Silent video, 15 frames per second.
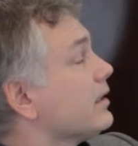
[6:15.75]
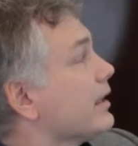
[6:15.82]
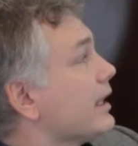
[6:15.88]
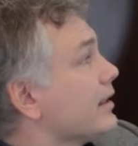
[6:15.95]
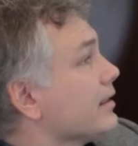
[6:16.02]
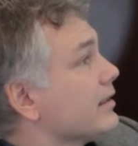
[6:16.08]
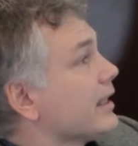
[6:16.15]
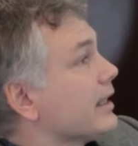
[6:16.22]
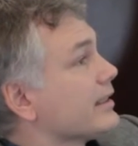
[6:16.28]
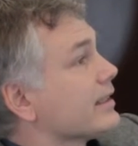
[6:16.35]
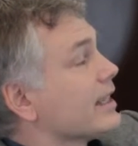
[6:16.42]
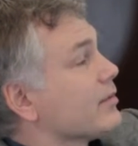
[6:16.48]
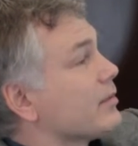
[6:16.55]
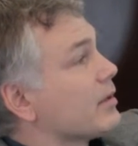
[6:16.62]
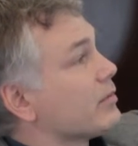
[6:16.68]

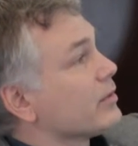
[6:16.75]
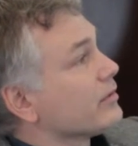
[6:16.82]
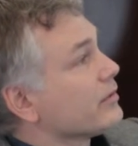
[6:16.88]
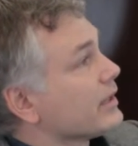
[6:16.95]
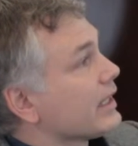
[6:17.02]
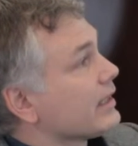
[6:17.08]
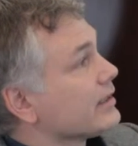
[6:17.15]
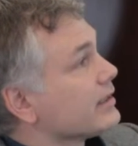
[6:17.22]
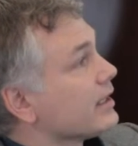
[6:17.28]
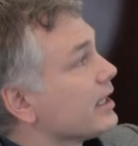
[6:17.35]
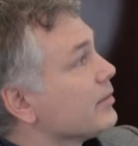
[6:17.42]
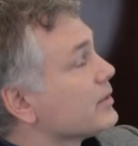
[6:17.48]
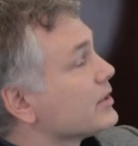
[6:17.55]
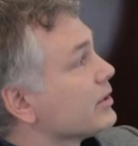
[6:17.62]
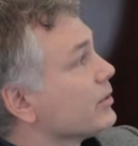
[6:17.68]
that came up over that
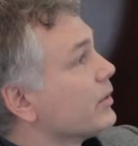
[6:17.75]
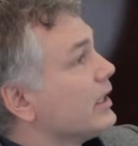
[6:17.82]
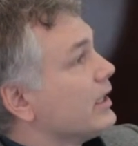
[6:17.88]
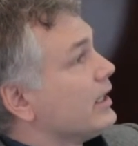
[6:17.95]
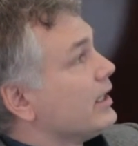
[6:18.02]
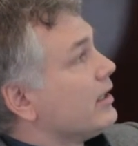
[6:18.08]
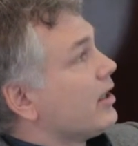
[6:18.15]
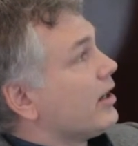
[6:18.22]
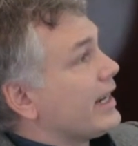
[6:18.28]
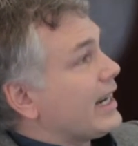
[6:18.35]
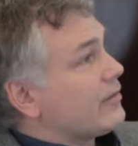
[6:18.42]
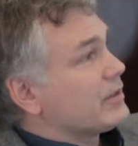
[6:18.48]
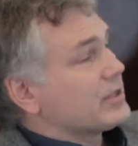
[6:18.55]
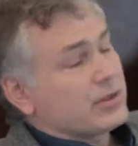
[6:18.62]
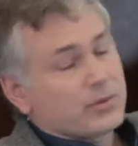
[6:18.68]
time. So on
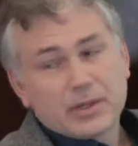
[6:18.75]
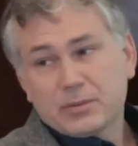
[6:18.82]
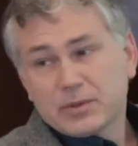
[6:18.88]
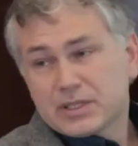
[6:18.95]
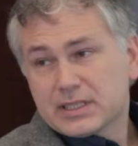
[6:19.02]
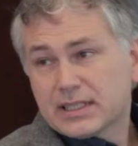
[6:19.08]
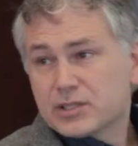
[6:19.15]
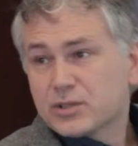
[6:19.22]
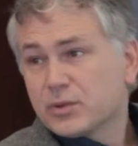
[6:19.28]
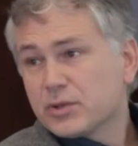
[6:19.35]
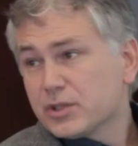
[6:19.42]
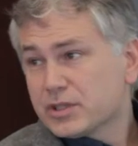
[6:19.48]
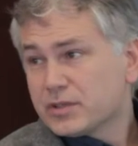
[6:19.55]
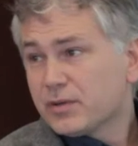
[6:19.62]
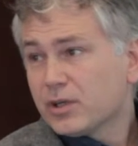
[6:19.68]
average 3%, so a
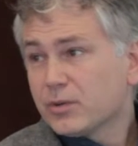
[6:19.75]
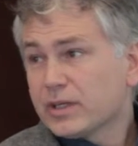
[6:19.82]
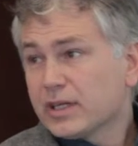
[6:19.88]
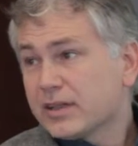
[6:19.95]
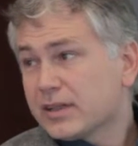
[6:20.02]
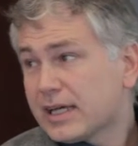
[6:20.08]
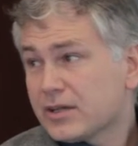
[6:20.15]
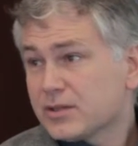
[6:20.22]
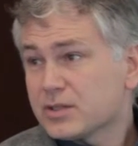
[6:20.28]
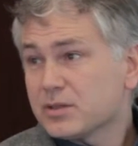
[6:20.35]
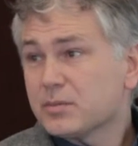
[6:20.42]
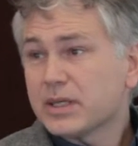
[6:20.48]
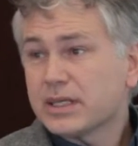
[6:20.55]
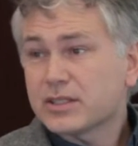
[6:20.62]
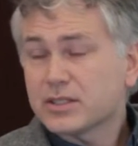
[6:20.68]
nurse following
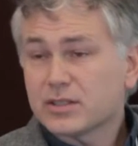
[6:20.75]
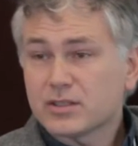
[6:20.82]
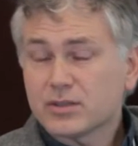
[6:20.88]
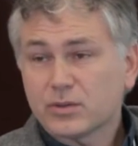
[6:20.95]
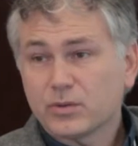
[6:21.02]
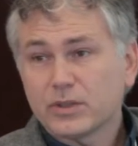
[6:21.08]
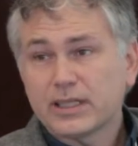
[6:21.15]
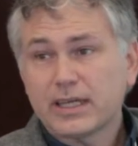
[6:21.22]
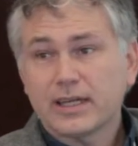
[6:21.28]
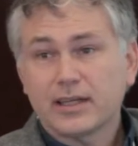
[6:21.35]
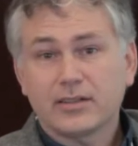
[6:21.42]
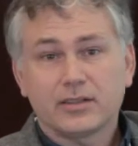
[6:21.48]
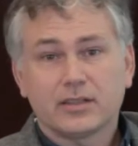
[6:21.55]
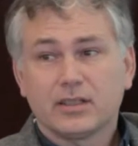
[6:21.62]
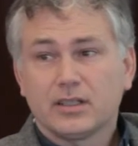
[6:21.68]
1,000 patients only
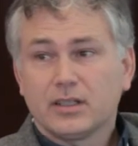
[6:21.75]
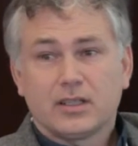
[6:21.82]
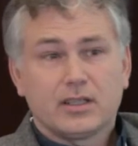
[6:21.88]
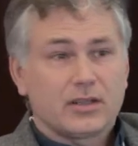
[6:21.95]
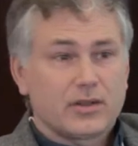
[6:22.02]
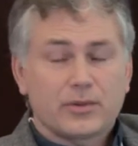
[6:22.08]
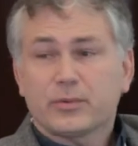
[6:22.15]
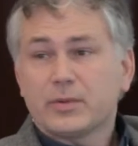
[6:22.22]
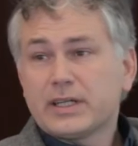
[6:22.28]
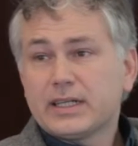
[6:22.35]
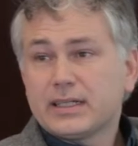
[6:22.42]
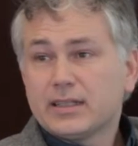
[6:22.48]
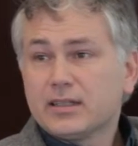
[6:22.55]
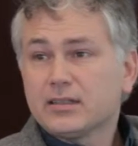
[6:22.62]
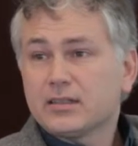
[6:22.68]
had
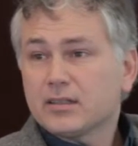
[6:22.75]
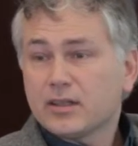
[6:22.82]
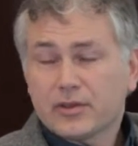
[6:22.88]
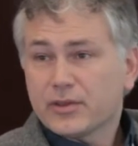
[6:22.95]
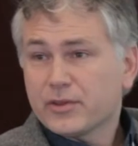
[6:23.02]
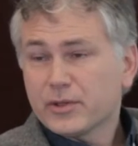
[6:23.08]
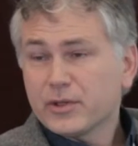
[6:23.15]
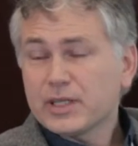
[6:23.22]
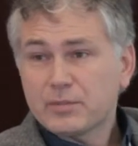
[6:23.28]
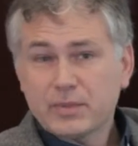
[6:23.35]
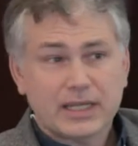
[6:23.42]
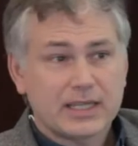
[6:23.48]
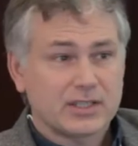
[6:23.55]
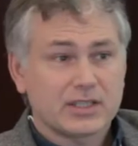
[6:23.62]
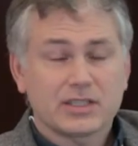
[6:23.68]
30
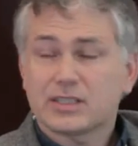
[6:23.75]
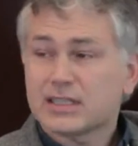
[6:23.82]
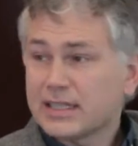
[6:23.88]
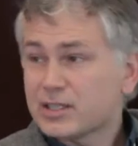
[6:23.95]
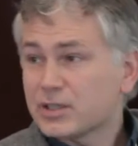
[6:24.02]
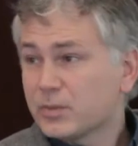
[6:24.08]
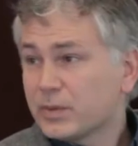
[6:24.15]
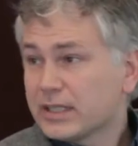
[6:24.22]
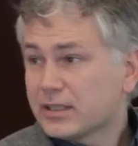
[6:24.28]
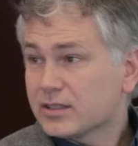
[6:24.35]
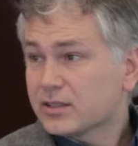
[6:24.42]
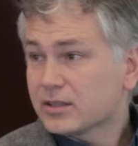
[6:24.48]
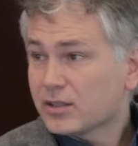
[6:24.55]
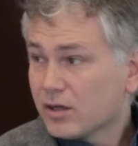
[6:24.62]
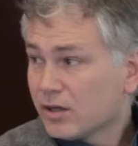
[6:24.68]
patients each
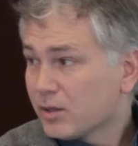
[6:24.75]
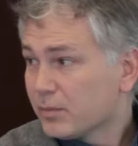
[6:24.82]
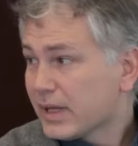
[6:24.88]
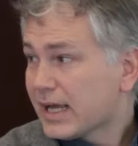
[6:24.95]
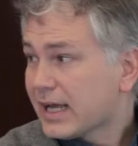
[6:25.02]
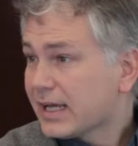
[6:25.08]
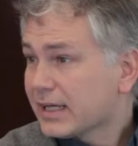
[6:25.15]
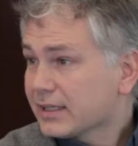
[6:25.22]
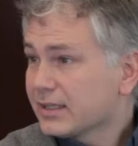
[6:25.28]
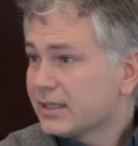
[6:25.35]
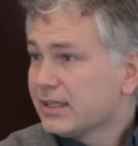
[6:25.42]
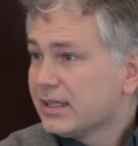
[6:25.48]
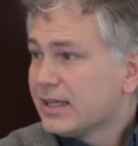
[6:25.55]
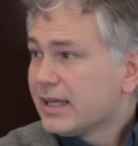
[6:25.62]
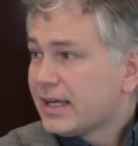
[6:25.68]
week to call back,
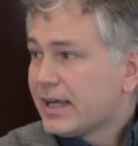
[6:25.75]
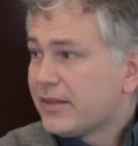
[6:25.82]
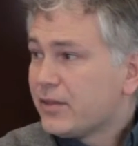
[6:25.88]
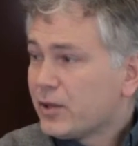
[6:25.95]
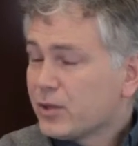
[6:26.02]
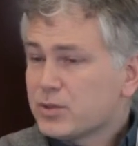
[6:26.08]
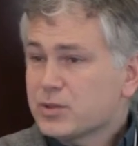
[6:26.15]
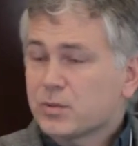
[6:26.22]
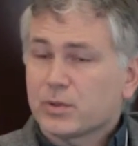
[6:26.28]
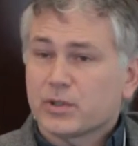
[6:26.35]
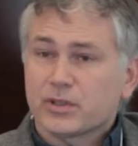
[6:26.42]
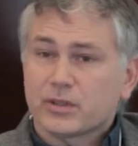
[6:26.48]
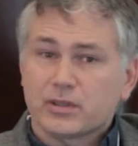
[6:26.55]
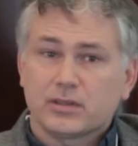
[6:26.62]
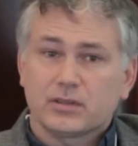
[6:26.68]
and those
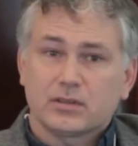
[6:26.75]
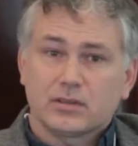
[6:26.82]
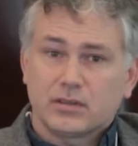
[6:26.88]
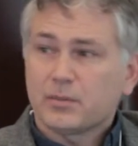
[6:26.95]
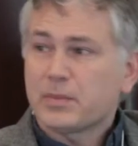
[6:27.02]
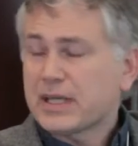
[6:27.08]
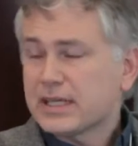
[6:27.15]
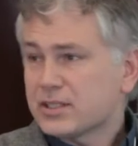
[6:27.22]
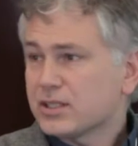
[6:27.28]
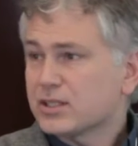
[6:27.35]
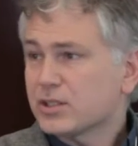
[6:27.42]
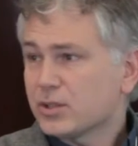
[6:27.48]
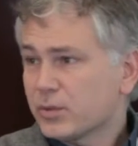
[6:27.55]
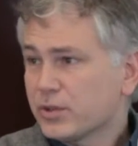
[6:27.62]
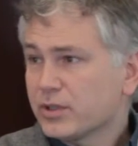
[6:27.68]
were the
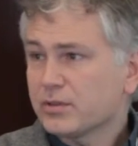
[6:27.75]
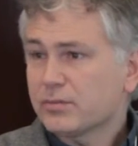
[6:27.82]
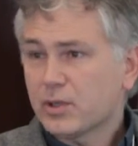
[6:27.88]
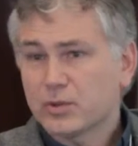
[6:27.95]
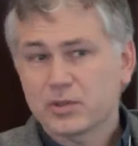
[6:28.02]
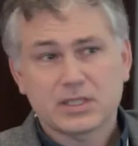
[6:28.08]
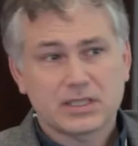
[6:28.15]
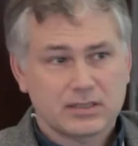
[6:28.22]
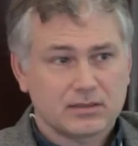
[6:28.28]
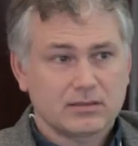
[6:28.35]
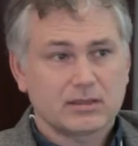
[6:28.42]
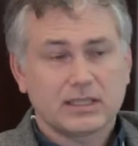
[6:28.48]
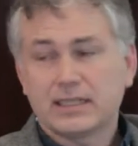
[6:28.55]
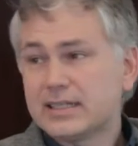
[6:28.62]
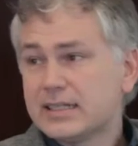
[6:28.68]
patients who were the most
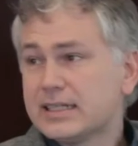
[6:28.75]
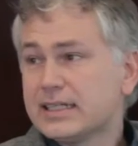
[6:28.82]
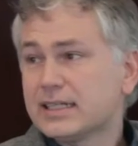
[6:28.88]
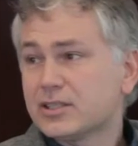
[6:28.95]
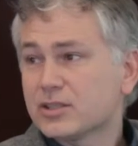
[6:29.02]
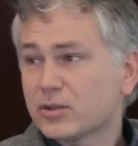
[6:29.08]
in need.